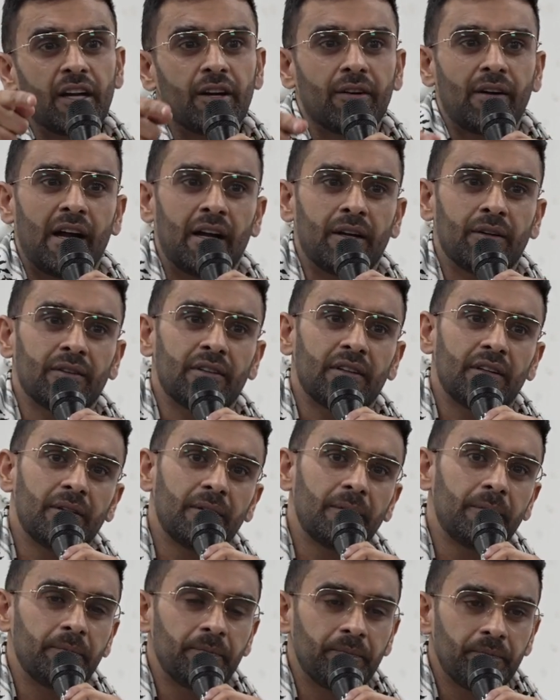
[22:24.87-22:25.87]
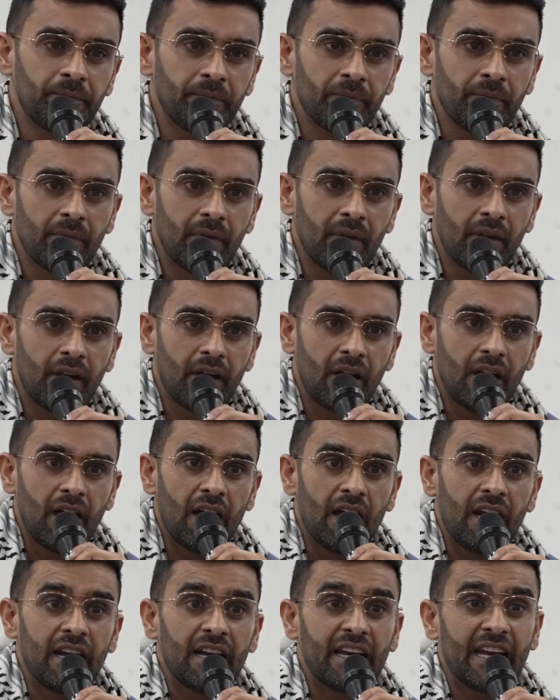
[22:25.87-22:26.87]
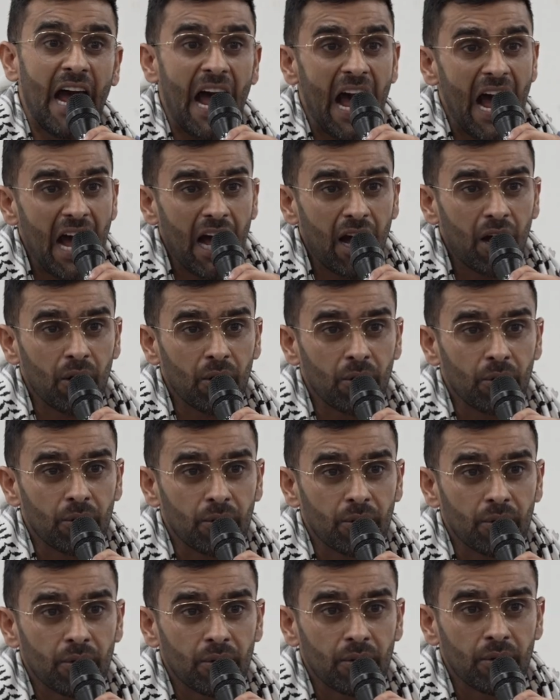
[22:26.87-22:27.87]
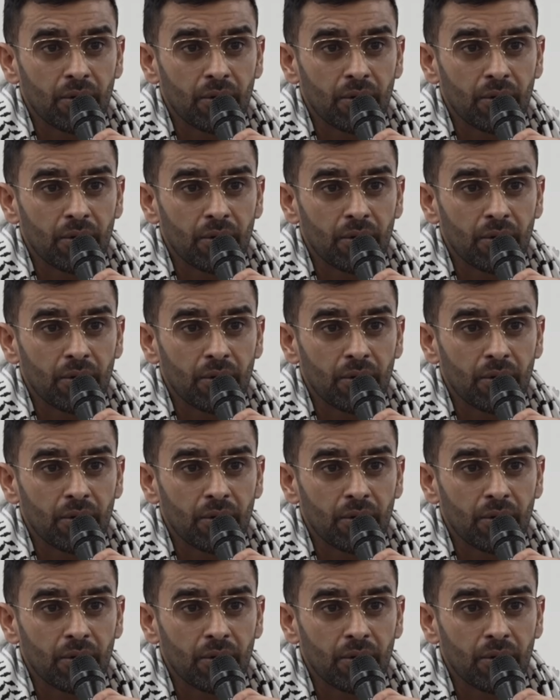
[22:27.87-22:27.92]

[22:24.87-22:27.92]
around. Now,